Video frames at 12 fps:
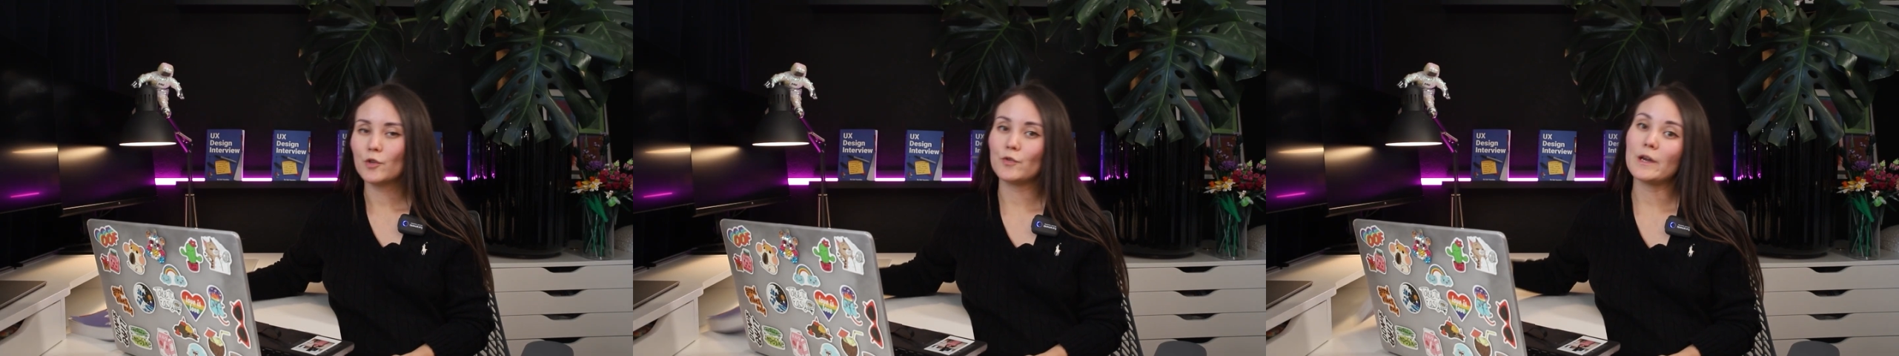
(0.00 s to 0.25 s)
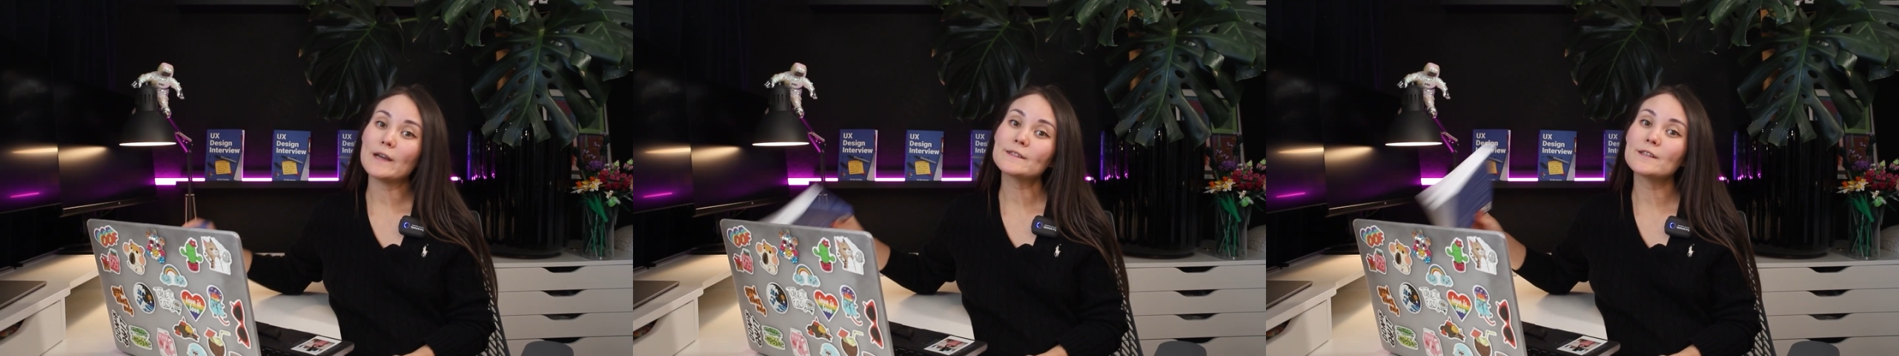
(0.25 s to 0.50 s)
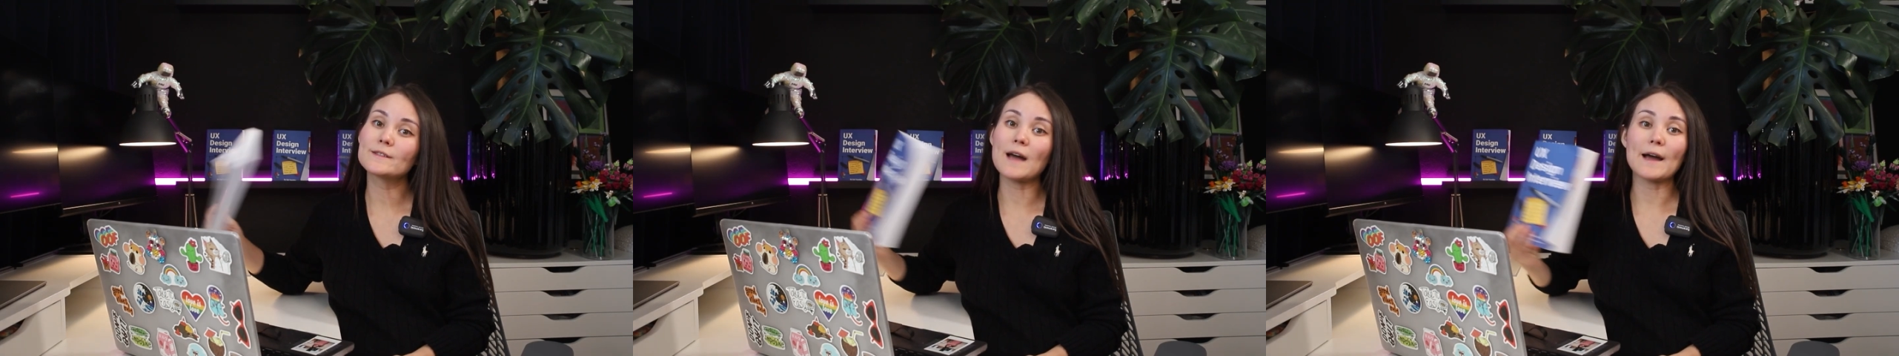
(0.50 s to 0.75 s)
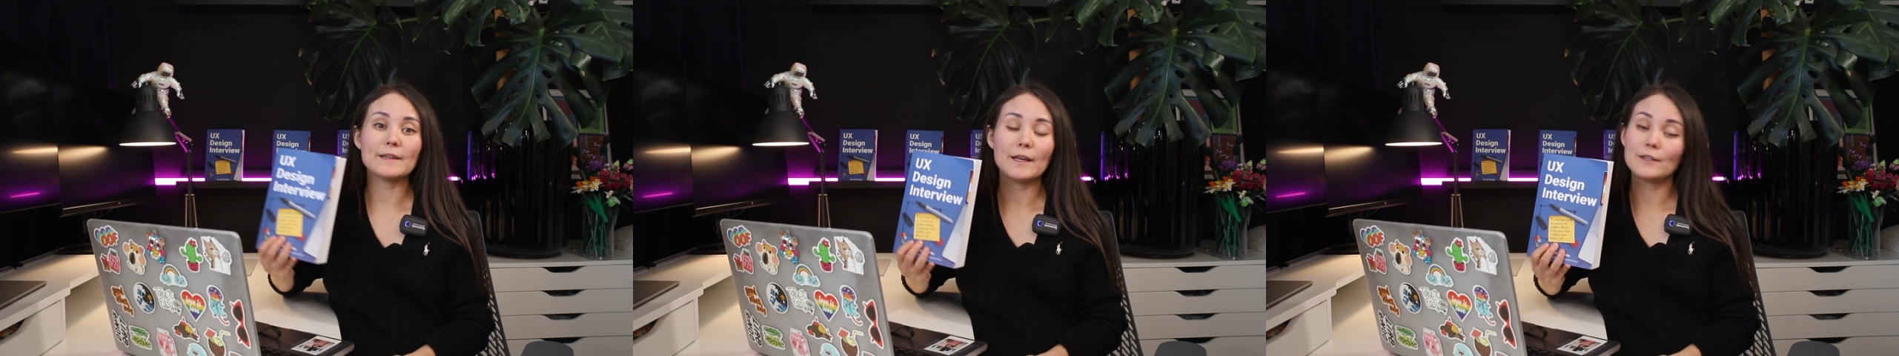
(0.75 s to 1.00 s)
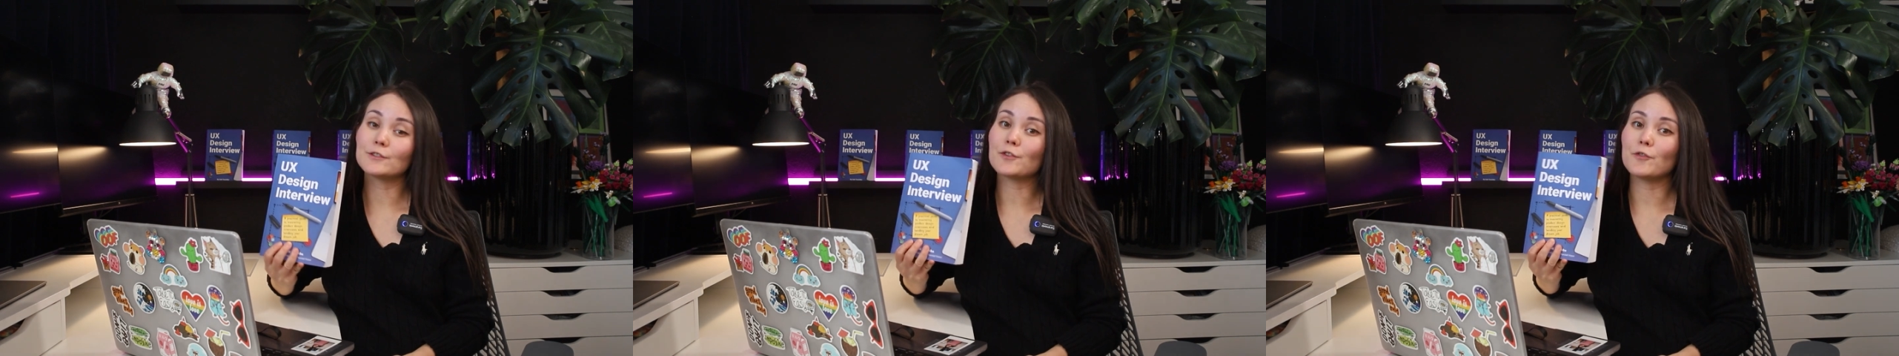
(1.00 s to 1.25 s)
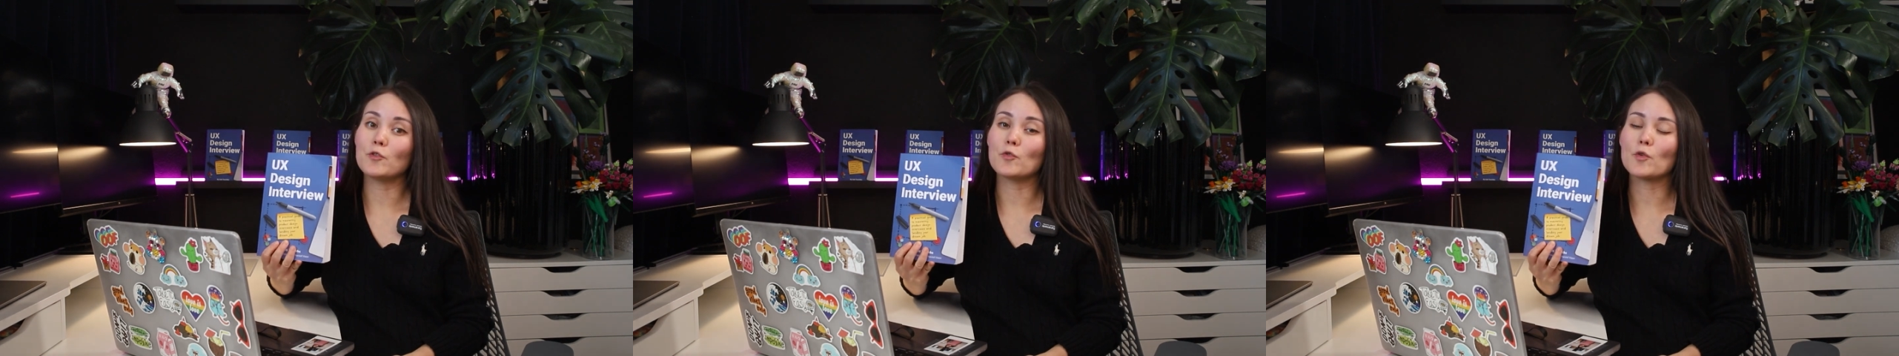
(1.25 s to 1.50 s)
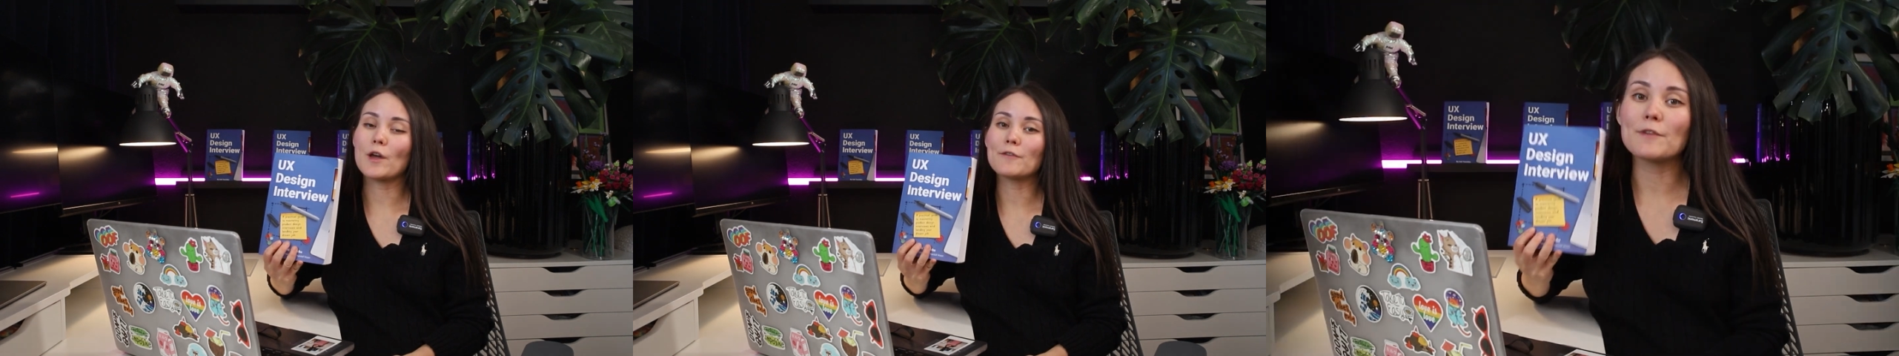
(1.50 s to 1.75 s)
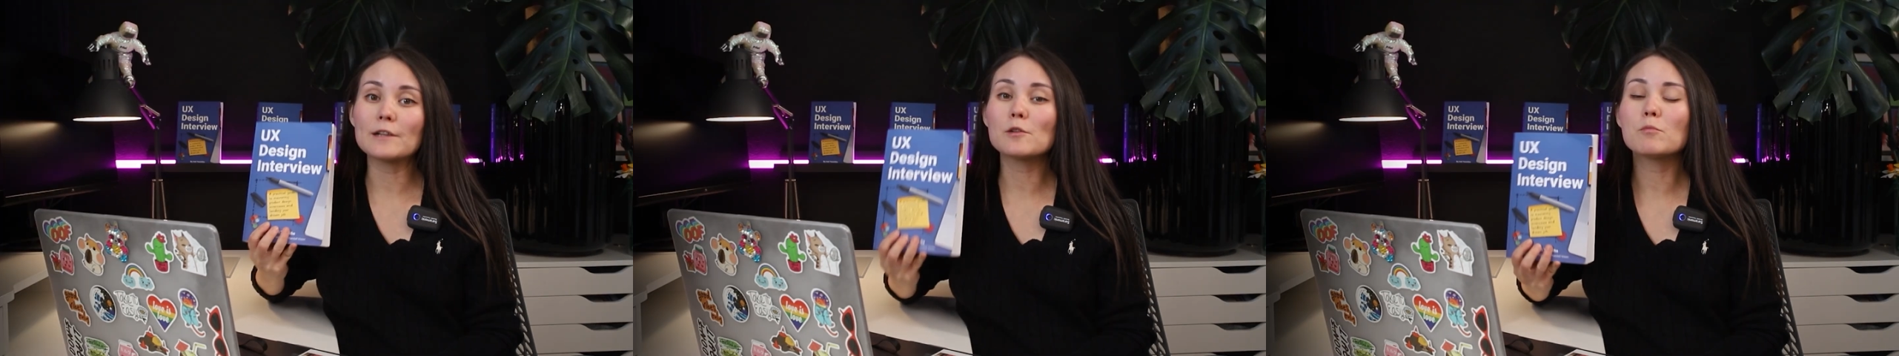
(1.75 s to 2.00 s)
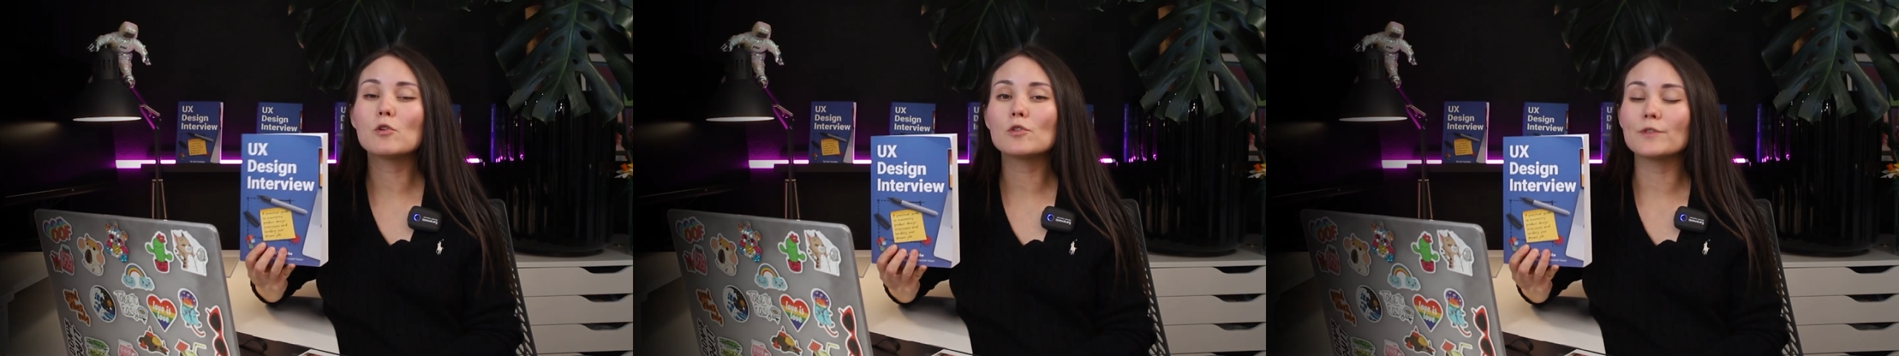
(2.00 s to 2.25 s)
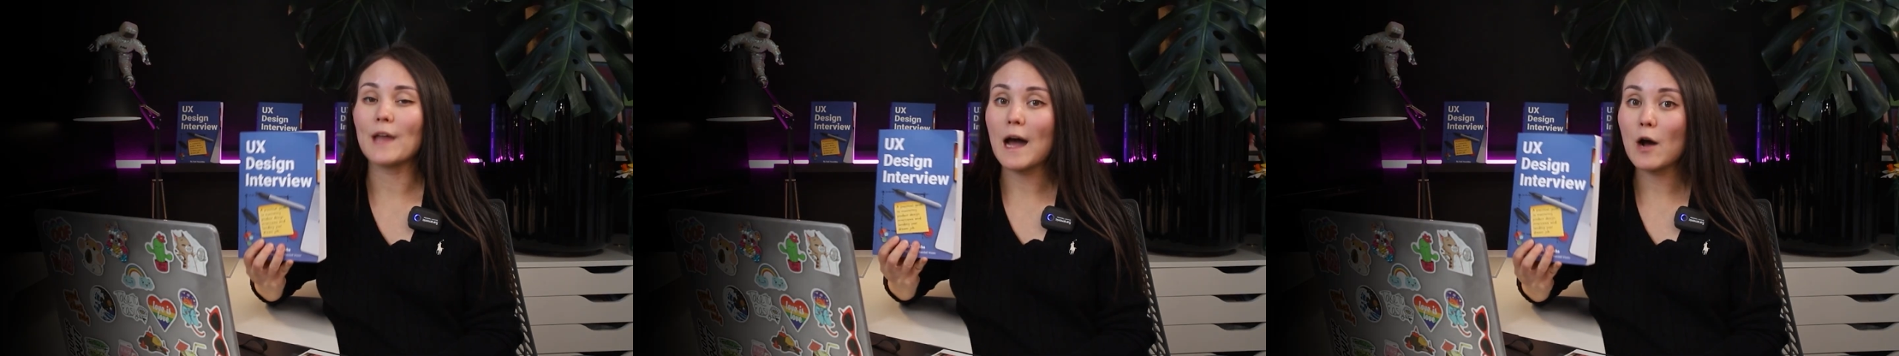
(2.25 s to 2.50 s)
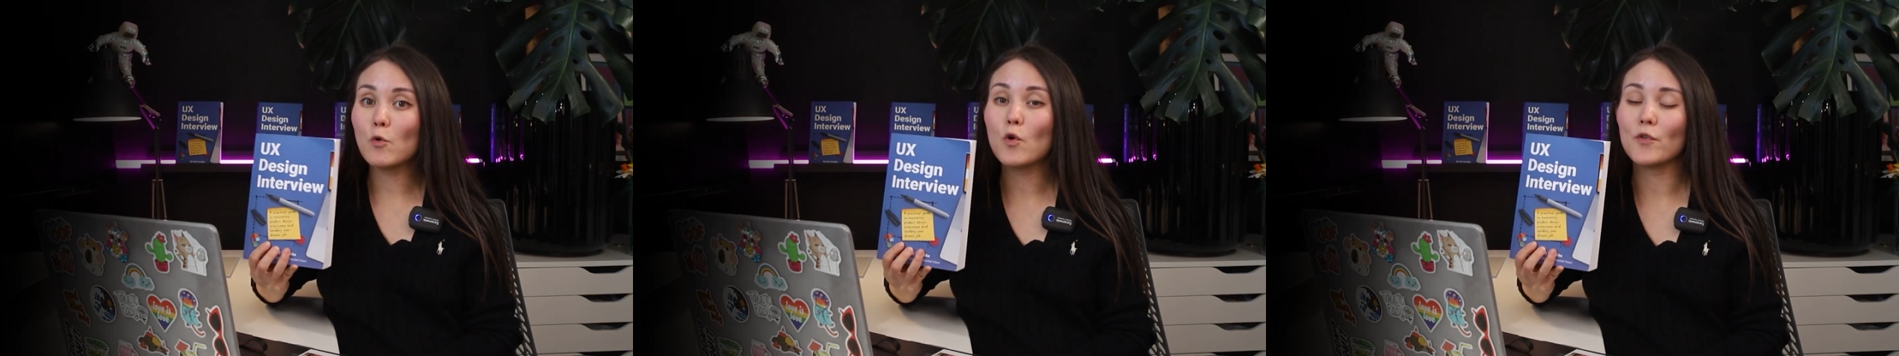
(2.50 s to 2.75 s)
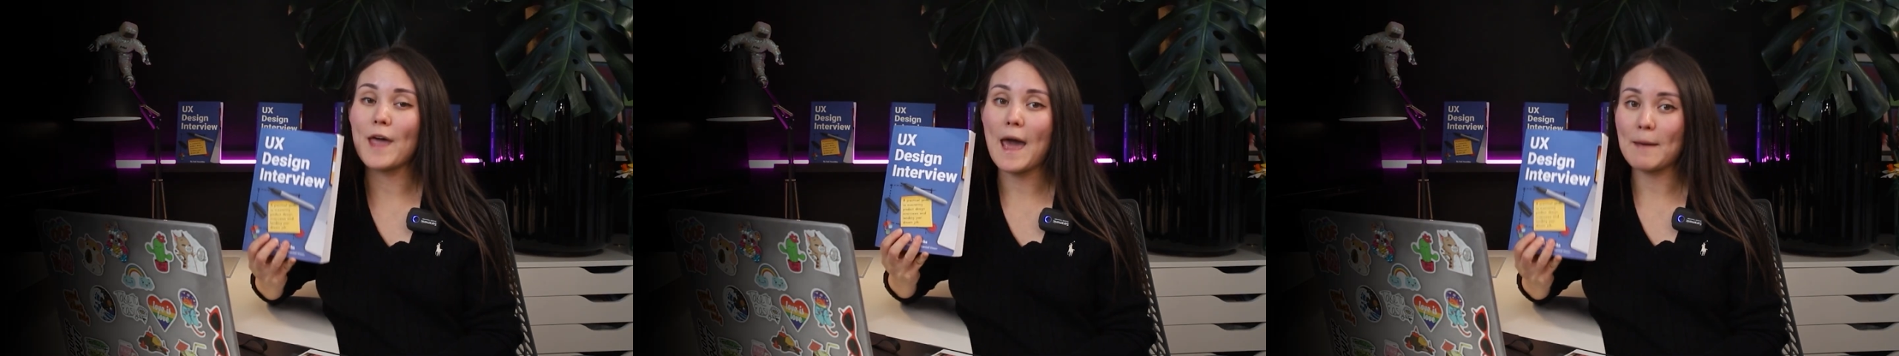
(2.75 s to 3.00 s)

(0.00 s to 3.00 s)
UX Design Interview, available now on